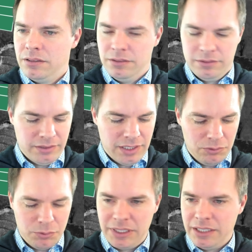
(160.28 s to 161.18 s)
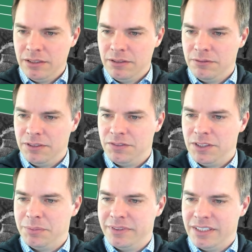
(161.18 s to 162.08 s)
So that would be
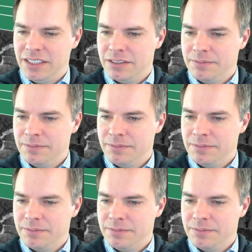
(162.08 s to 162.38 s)
50%.